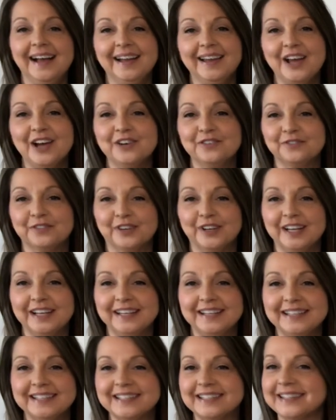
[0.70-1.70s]
Hello
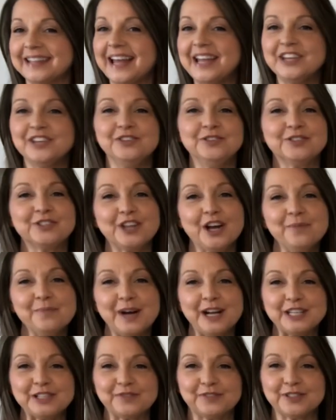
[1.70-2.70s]
friends, thank you so
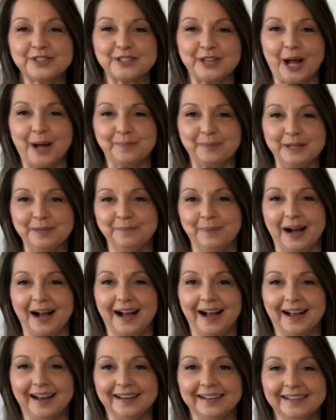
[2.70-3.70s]
much for stopping
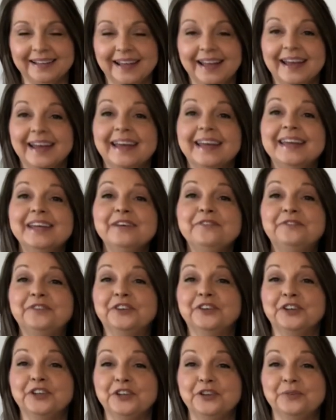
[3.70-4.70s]
by. If
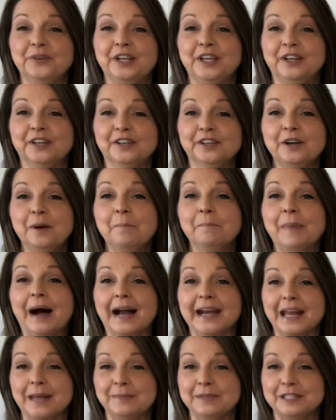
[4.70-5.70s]
you're new here, my
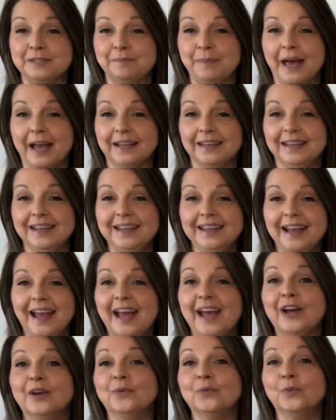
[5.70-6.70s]
name is Becky
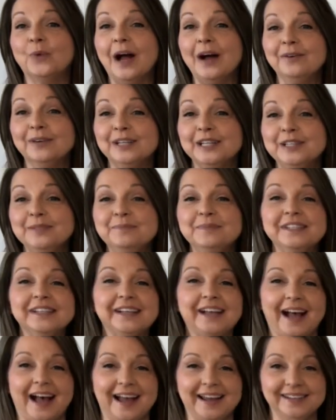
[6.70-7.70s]
and welcome to
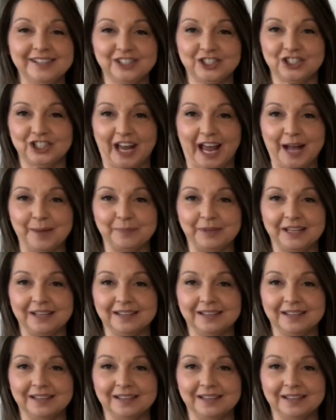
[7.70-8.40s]
Kinda Shabby.